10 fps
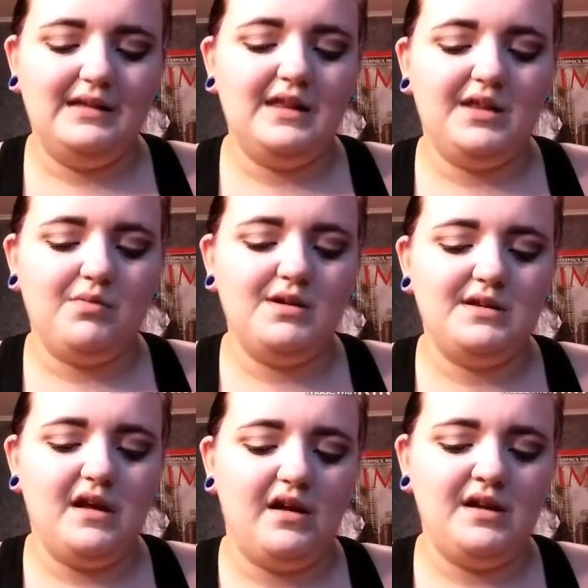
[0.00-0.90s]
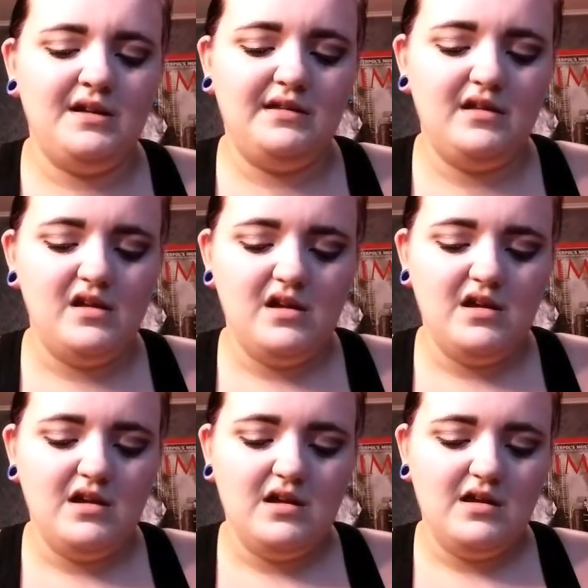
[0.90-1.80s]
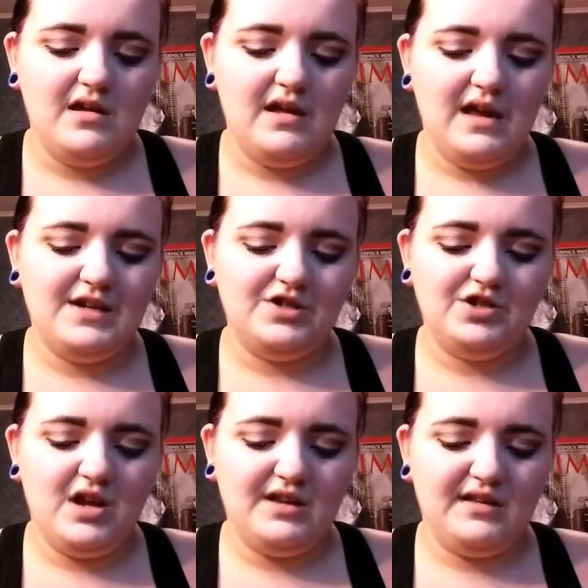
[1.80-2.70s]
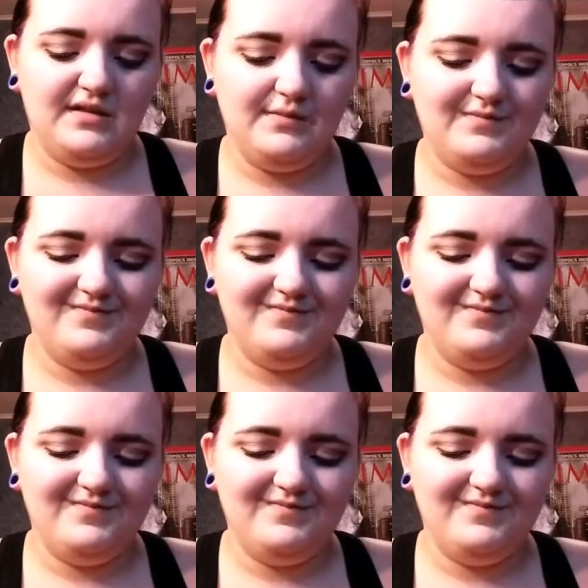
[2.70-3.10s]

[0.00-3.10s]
This one does. It's just,